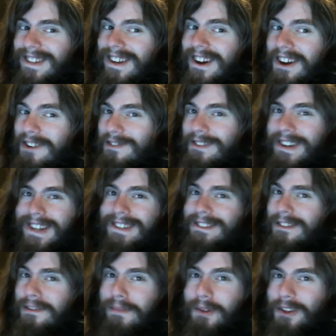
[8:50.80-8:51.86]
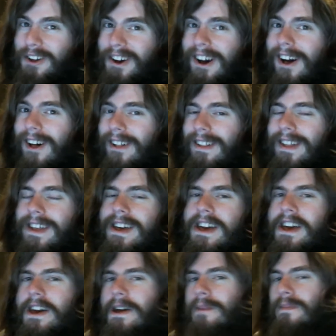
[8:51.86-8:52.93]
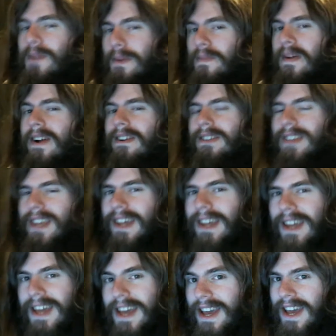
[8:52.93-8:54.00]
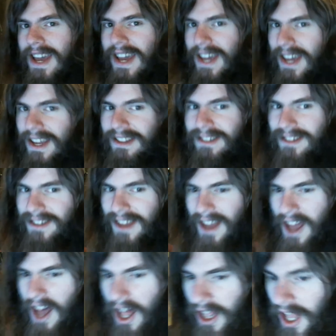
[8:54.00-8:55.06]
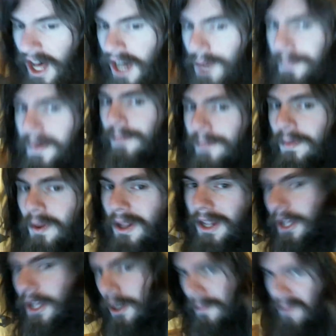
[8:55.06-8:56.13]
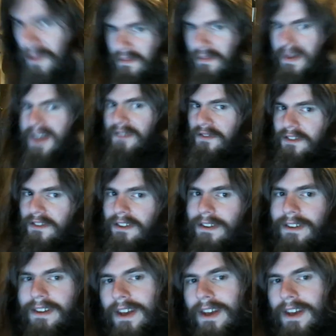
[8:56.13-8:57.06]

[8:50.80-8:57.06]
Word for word: unreasonable call, but apparently it gets a lot of people a little bit miffed.